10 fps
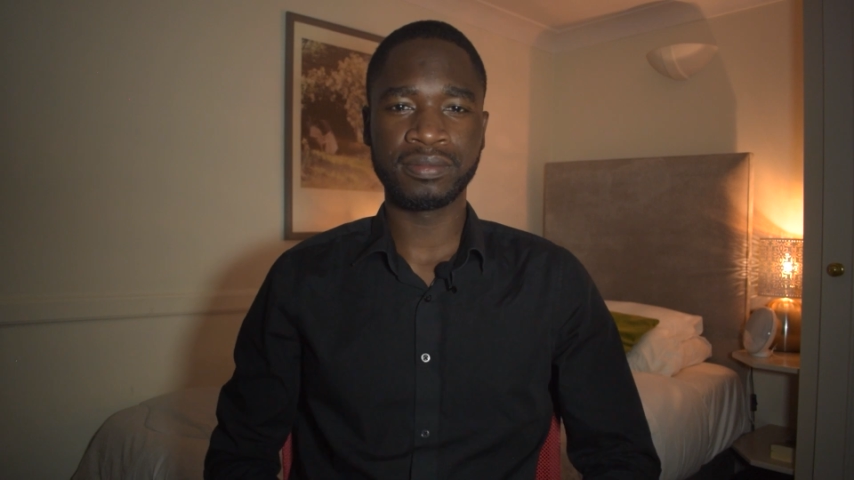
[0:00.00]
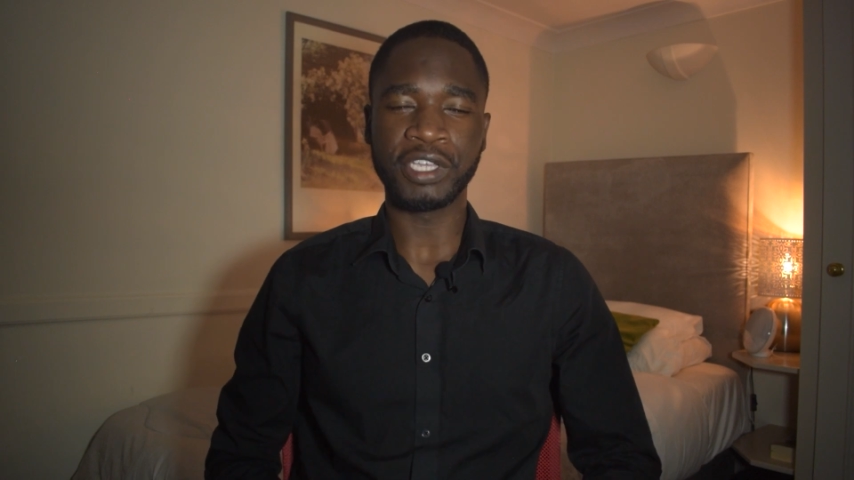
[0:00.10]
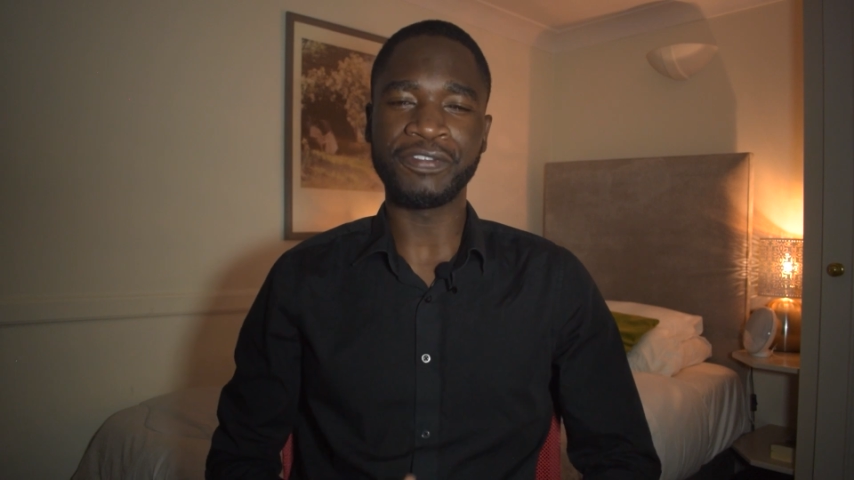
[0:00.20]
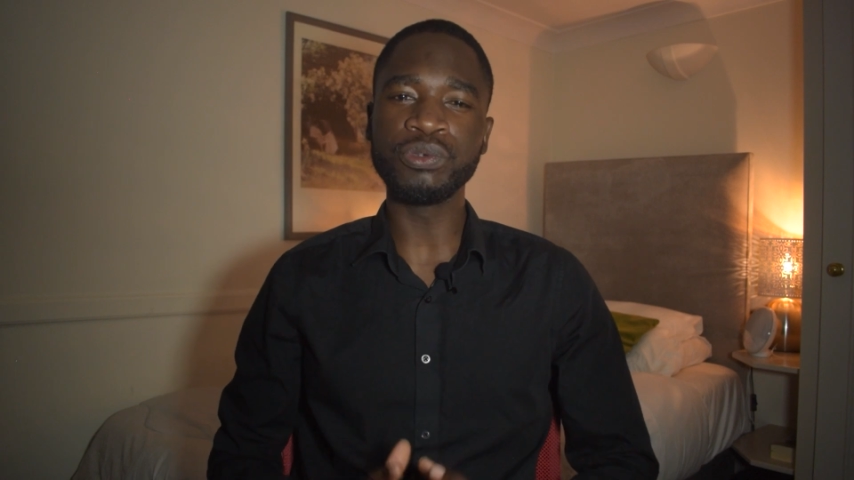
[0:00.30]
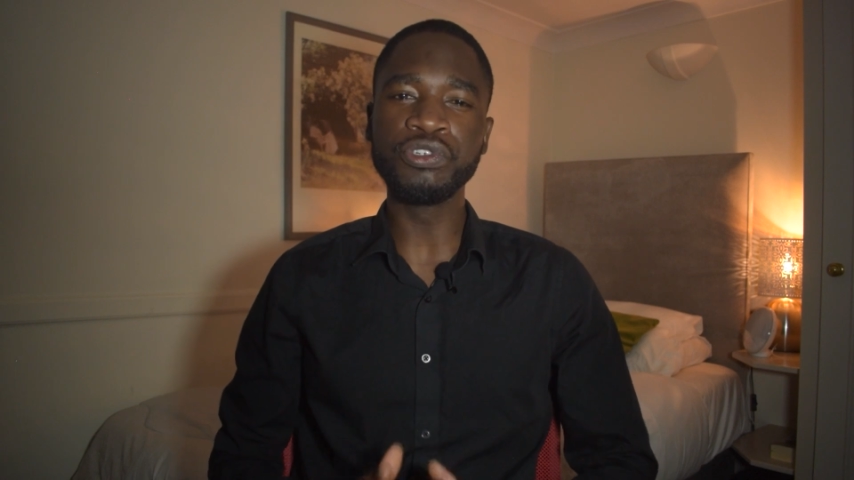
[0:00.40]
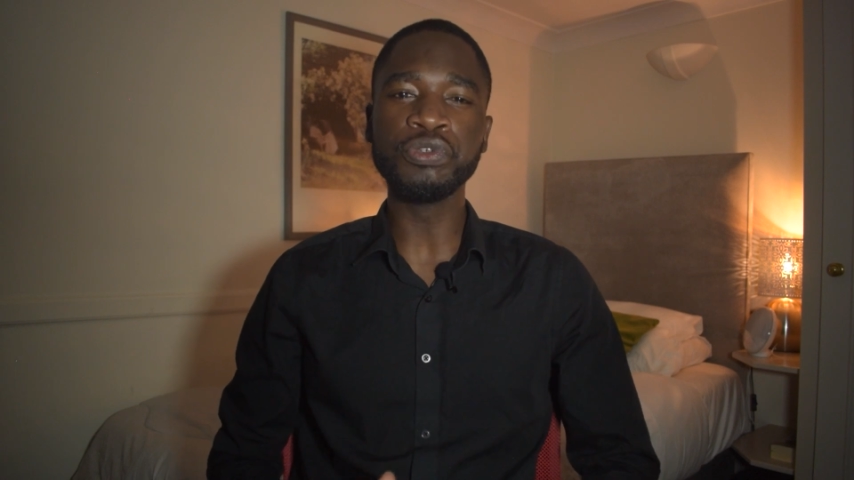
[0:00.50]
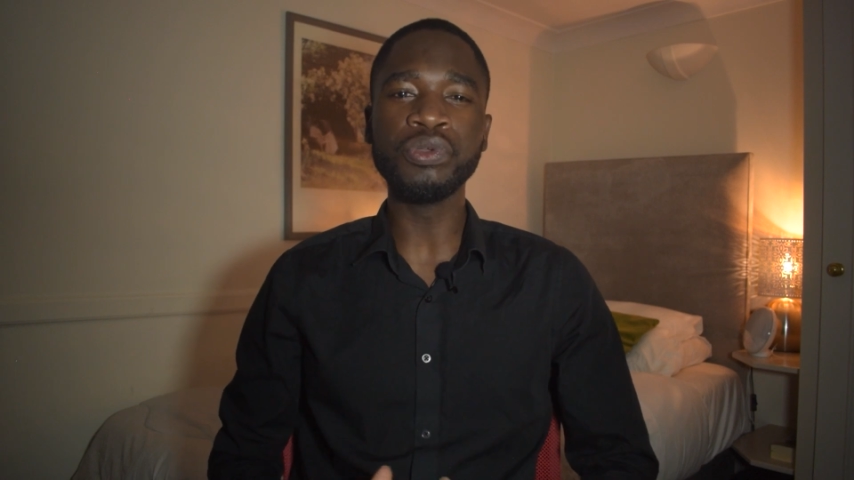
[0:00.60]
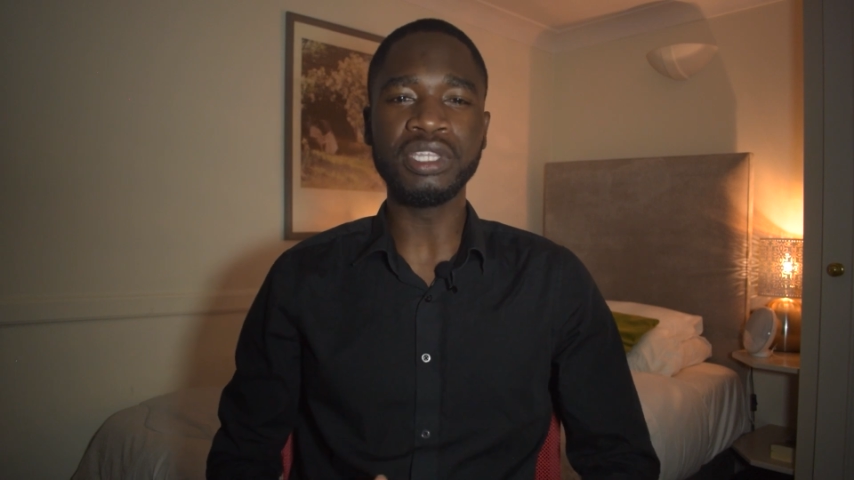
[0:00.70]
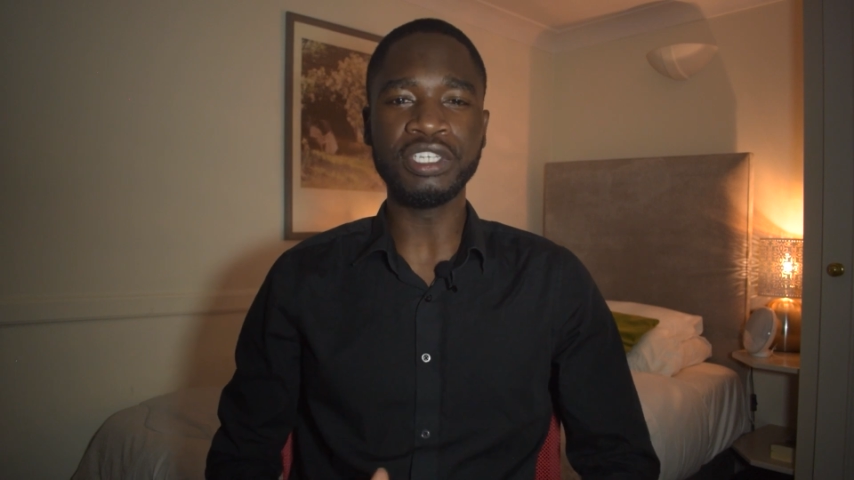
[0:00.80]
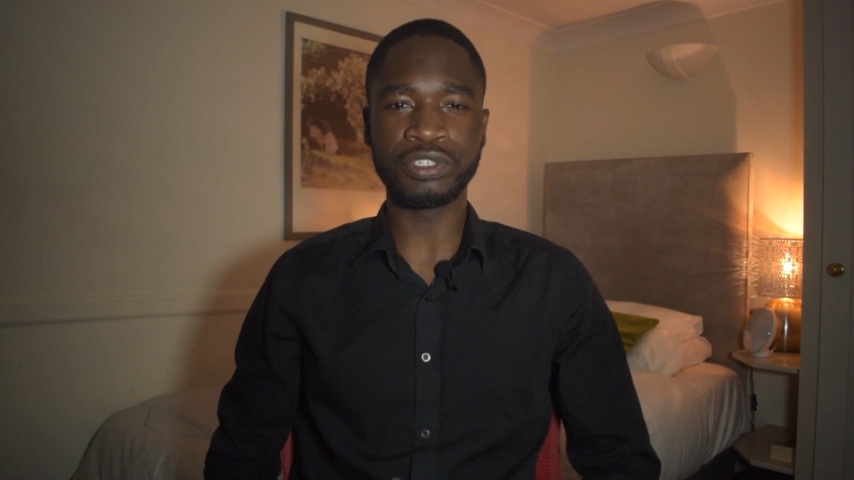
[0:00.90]
If you do
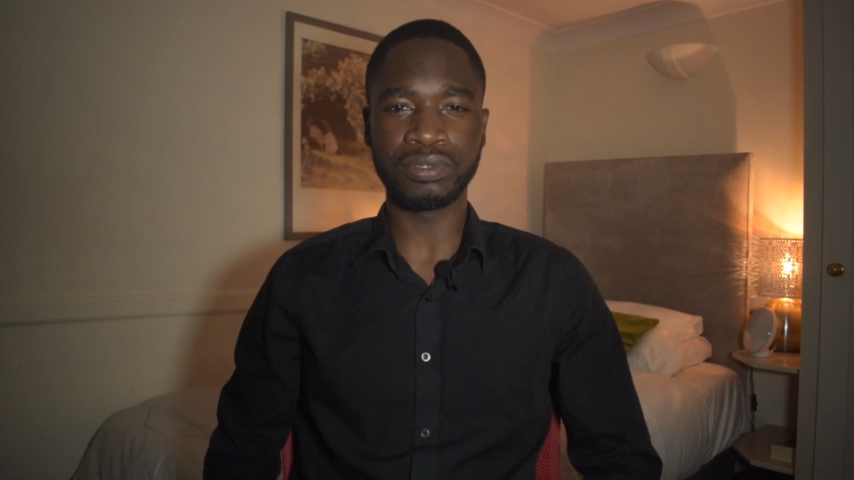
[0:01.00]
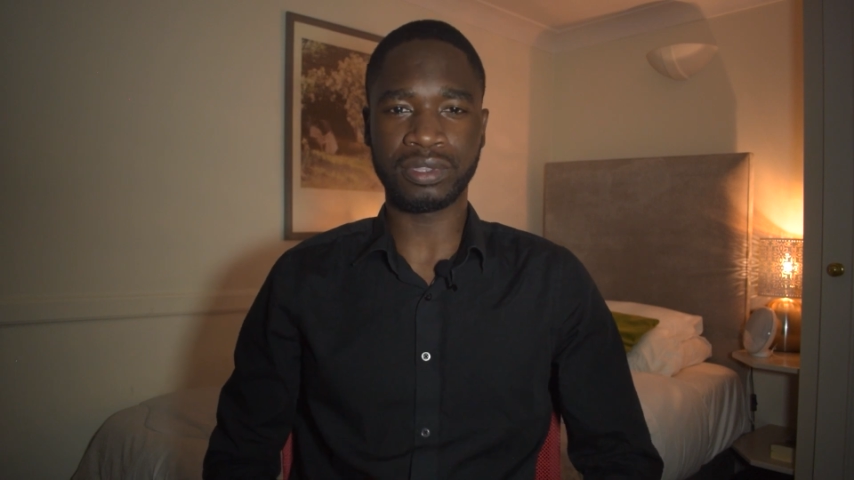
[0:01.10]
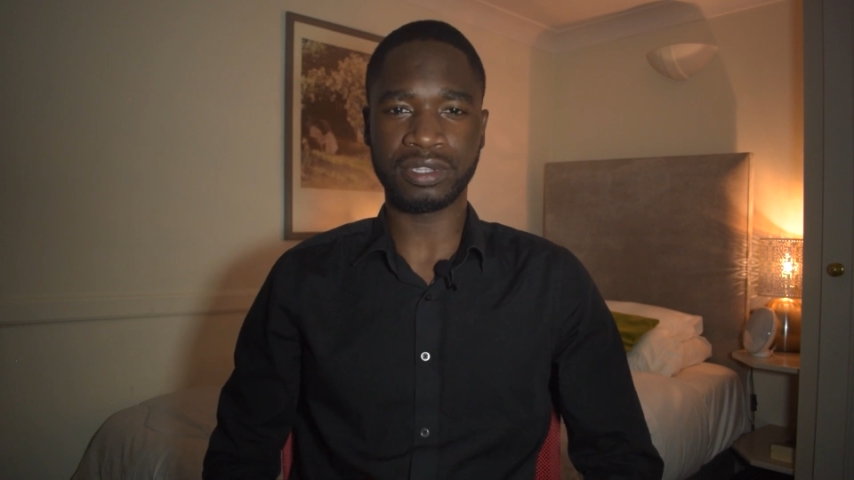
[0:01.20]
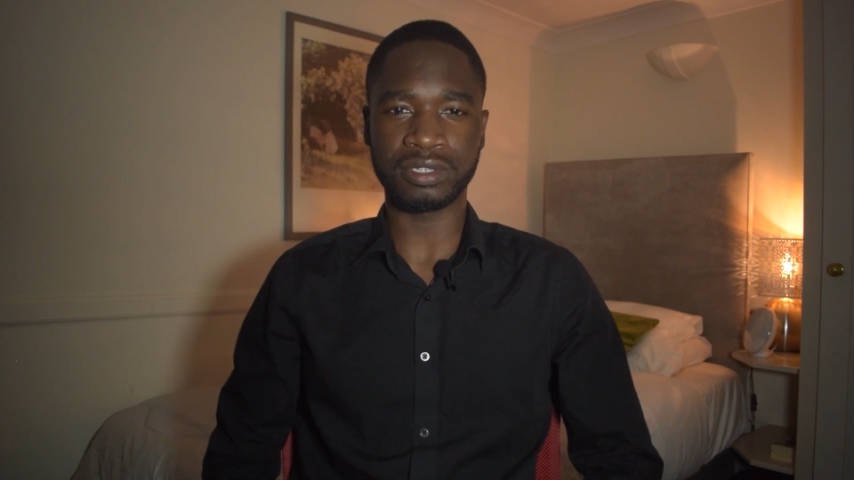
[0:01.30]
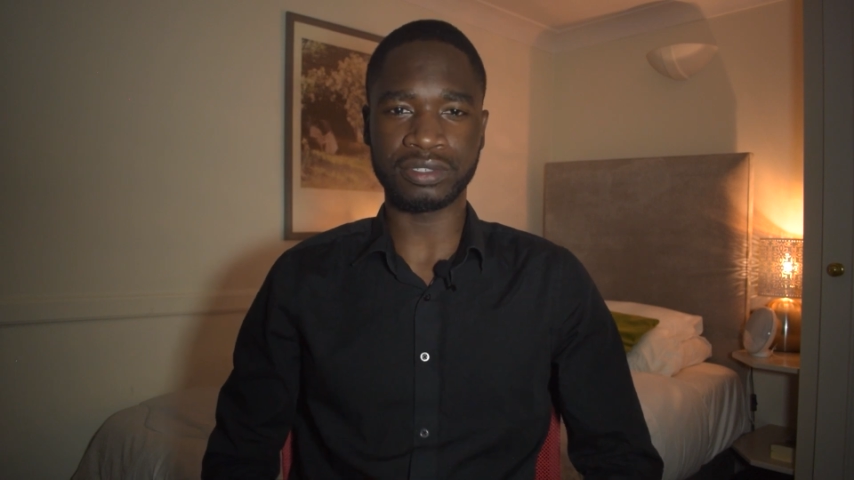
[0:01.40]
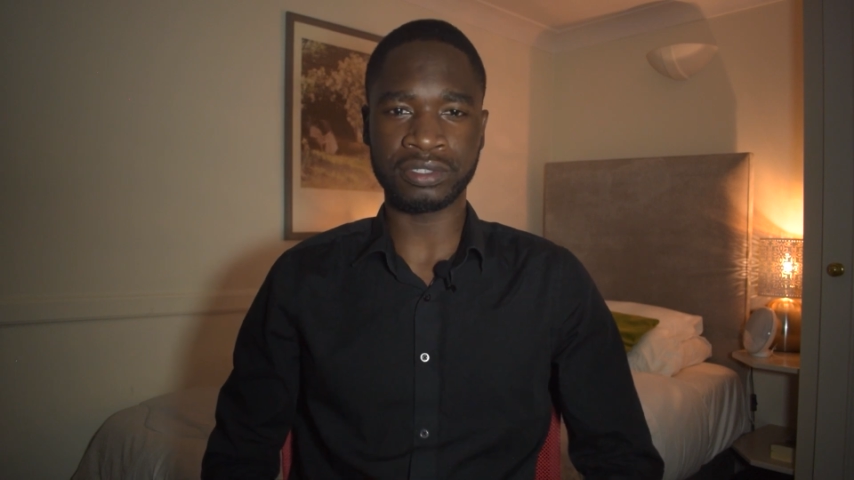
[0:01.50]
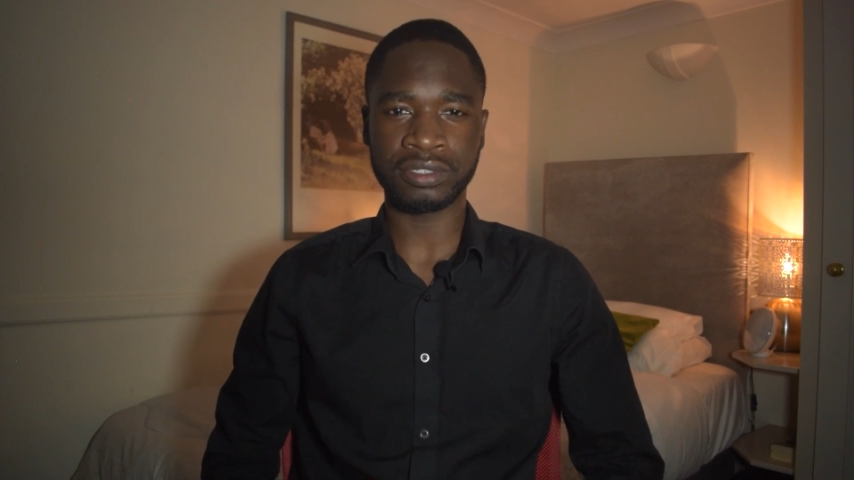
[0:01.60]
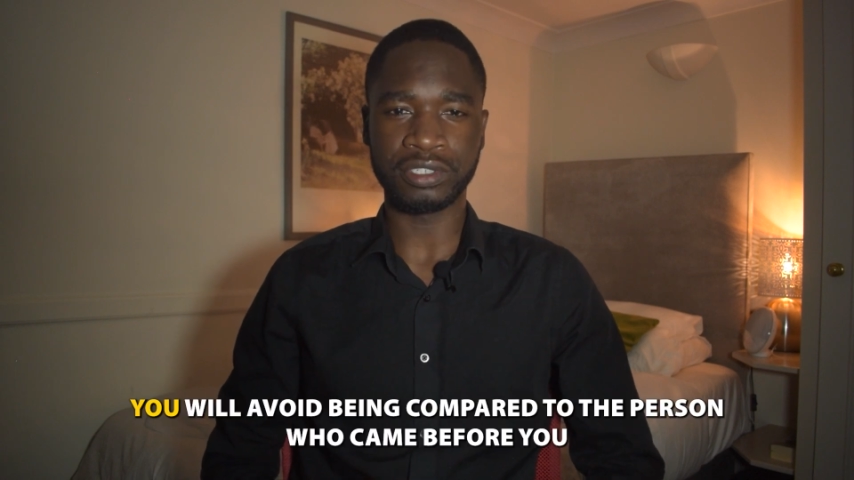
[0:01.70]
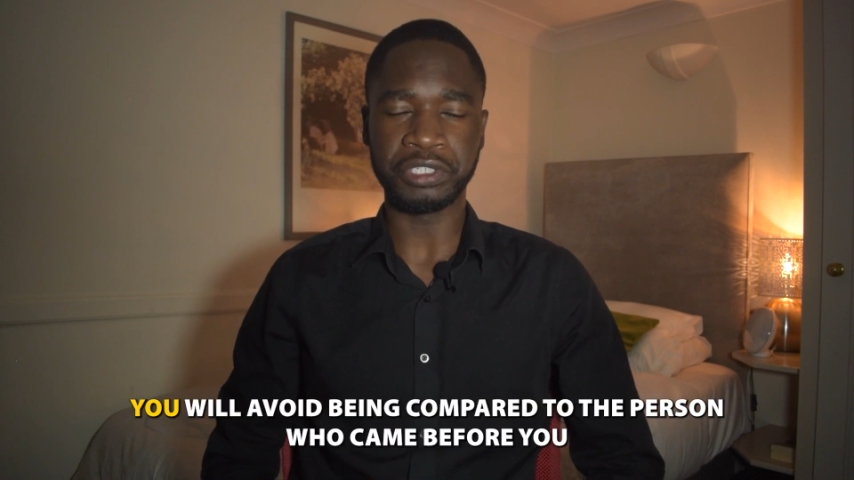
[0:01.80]
these two things,